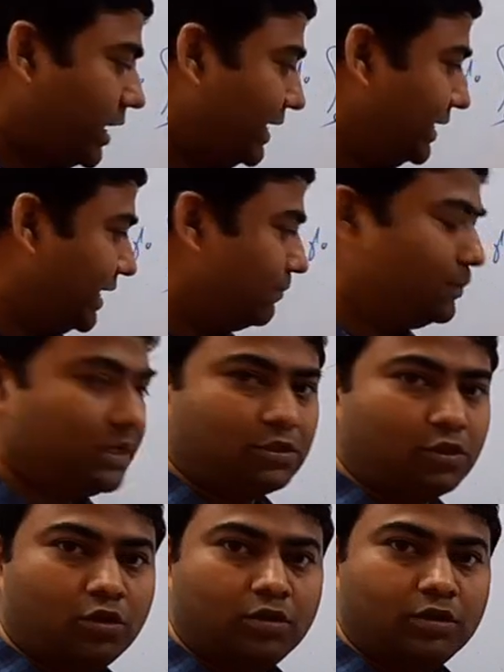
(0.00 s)
and in
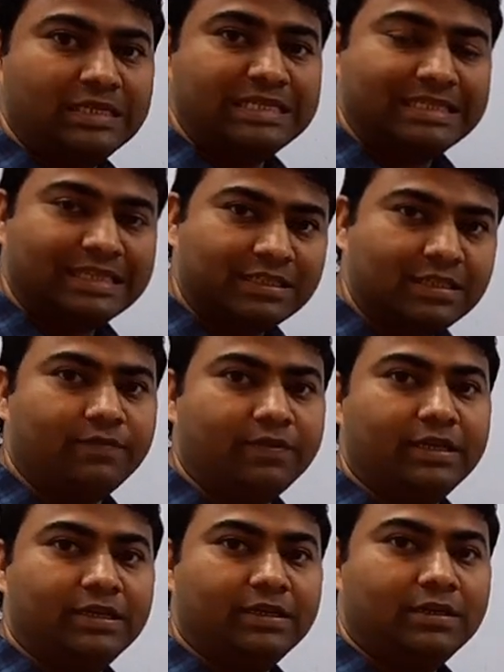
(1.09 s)
Ampere's law in such a
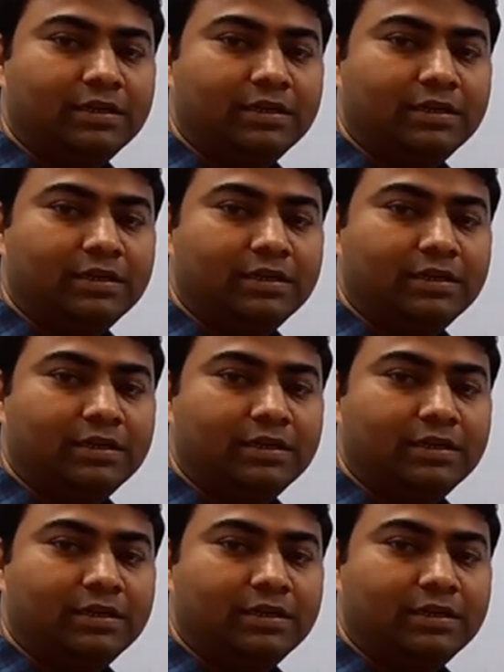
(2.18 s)
way